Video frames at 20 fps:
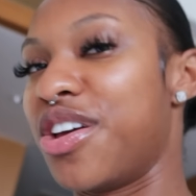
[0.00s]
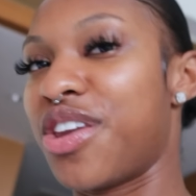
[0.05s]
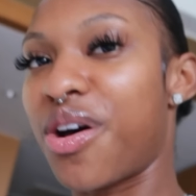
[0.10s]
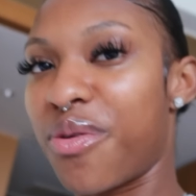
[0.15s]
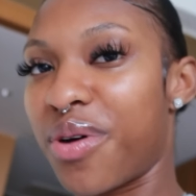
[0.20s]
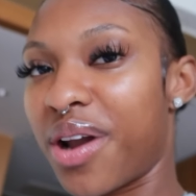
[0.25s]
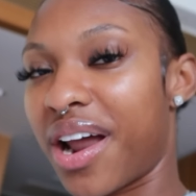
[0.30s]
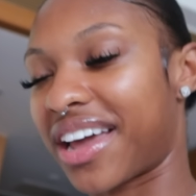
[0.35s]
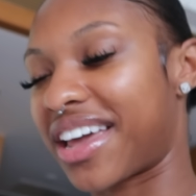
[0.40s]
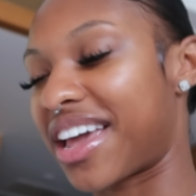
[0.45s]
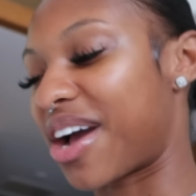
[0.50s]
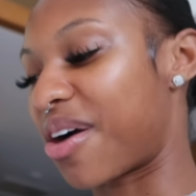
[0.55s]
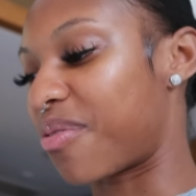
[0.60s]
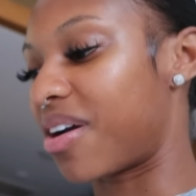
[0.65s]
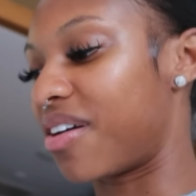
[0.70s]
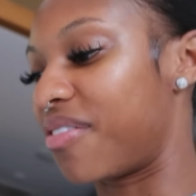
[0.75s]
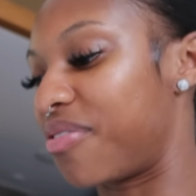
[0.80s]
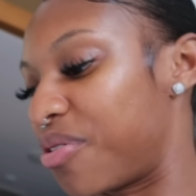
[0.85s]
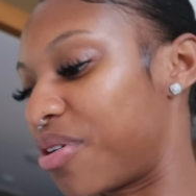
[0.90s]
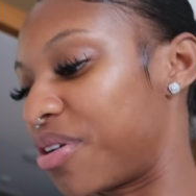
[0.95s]
you know what I can't
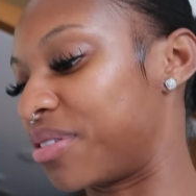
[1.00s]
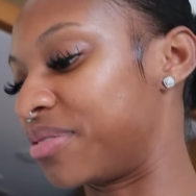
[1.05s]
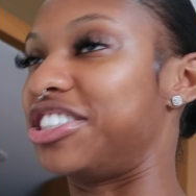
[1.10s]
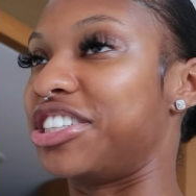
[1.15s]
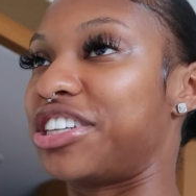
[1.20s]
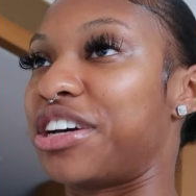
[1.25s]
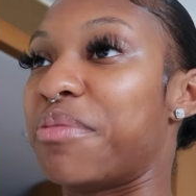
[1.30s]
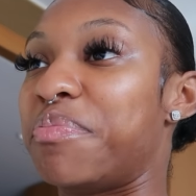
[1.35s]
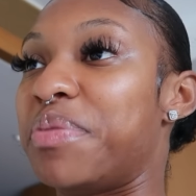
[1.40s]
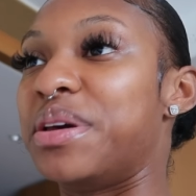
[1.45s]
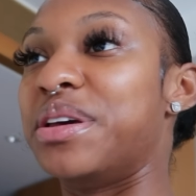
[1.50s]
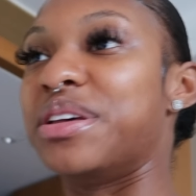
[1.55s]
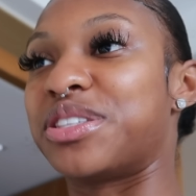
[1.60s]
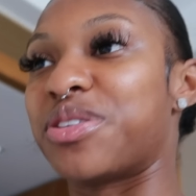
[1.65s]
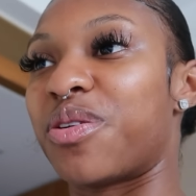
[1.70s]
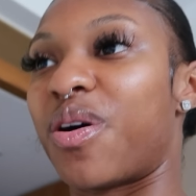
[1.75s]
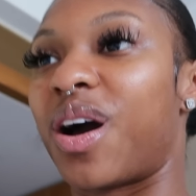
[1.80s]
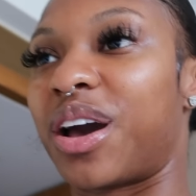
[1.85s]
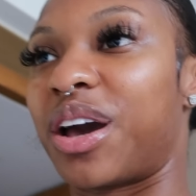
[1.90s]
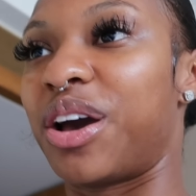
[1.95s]
wait for? To compete
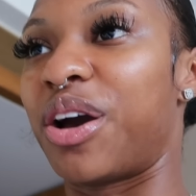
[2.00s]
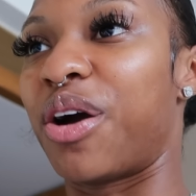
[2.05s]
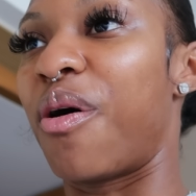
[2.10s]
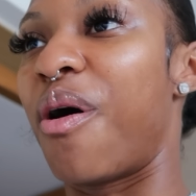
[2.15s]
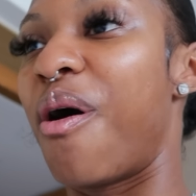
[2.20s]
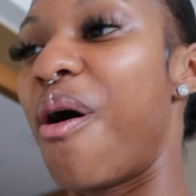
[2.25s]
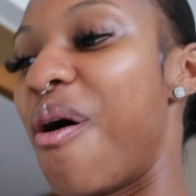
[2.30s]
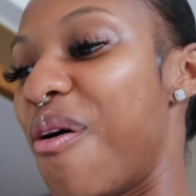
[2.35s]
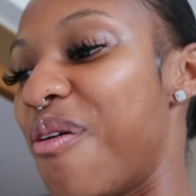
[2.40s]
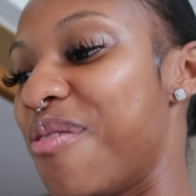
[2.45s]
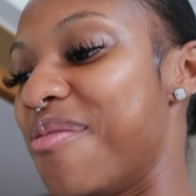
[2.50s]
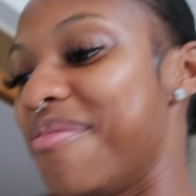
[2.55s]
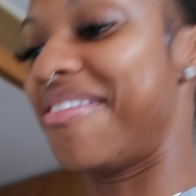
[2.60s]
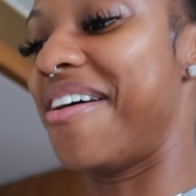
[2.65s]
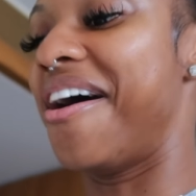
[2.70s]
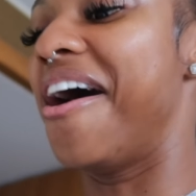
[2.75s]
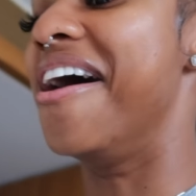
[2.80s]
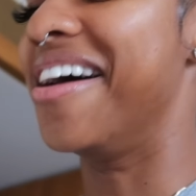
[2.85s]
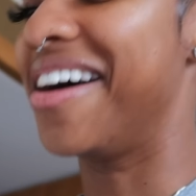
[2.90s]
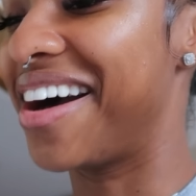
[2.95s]
so I can go home.
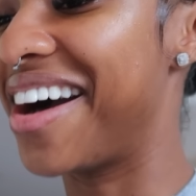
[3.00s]
I